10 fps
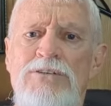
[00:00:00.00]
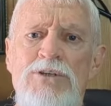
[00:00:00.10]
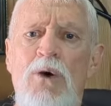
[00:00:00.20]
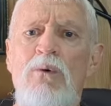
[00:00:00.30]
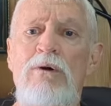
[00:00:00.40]

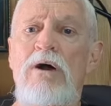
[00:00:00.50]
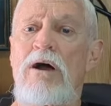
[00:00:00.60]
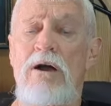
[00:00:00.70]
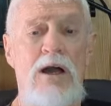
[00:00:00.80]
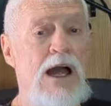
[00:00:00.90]
So
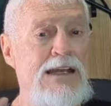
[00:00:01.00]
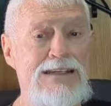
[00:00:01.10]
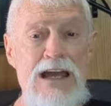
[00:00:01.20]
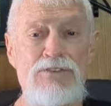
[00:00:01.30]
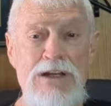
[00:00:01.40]
I
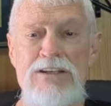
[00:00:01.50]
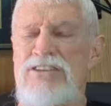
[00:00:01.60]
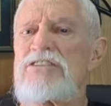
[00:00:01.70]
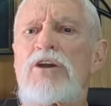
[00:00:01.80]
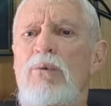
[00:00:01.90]
definitely
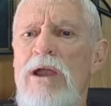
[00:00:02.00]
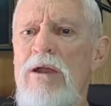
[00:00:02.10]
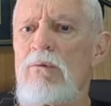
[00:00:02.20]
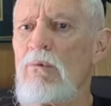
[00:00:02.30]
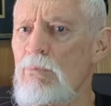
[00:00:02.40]
disagree
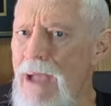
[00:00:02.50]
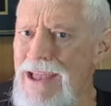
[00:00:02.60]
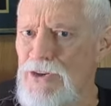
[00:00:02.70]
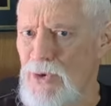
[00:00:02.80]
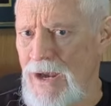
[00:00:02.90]
with
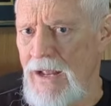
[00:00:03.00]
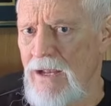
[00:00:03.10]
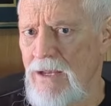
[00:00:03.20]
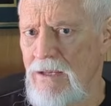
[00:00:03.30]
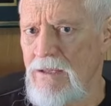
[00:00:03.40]
pad training.
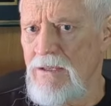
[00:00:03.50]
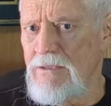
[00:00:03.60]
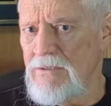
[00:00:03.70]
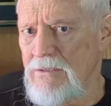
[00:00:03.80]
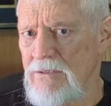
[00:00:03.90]

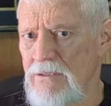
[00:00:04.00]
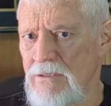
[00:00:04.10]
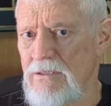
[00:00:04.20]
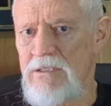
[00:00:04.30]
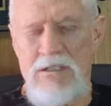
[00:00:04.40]

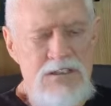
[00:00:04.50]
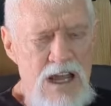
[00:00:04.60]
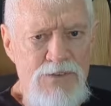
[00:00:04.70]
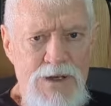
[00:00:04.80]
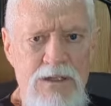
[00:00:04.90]

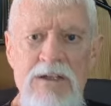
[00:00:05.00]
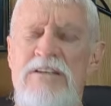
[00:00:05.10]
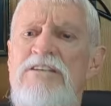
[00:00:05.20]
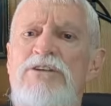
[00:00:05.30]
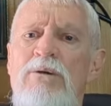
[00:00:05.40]
Definitely
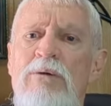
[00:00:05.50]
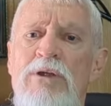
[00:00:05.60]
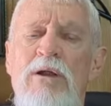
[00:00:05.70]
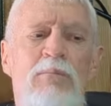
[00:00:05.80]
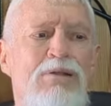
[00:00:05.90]
disagree with
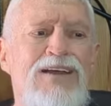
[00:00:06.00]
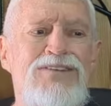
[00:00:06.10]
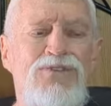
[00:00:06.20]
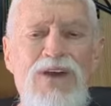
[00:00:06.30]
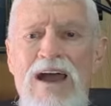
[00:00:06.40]
it. Plus
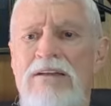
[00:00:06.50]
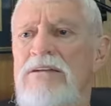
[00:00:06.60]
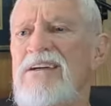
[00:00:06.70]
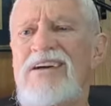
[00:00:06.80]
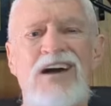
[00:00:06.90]
the fact,
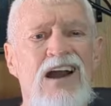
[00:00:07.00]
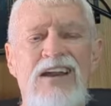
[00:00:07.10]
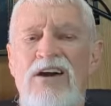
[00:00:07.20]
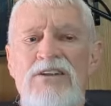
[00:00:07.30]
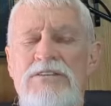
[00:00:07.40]
I
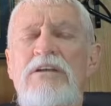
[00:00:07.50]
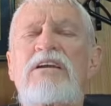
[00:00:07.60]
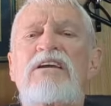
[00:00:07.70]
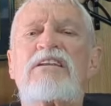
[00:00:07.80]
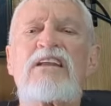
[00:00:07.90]
notice,
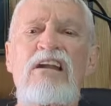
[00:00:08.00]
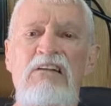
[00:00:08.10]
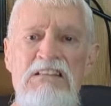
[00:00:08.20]
they don't